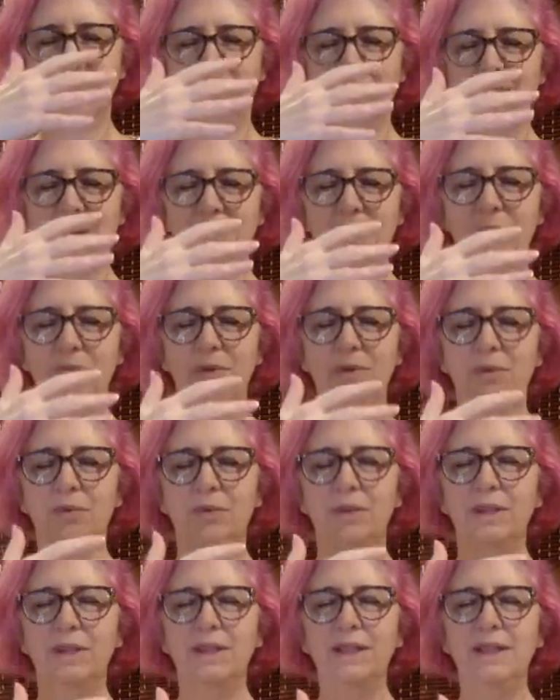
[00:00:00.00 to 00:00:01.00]
And we're
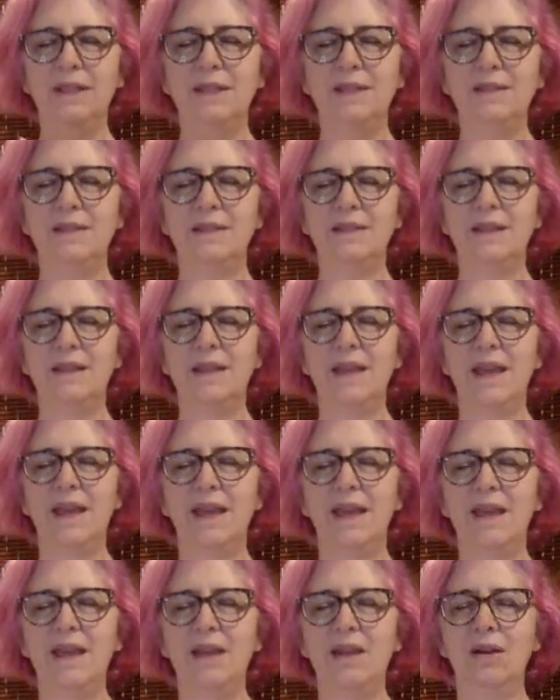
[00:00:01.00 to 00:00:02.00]
releasing
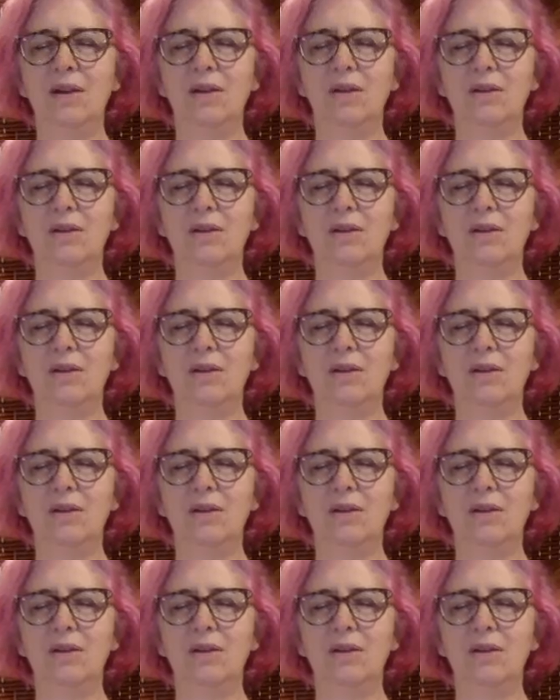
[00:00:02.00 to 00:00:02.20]
anger.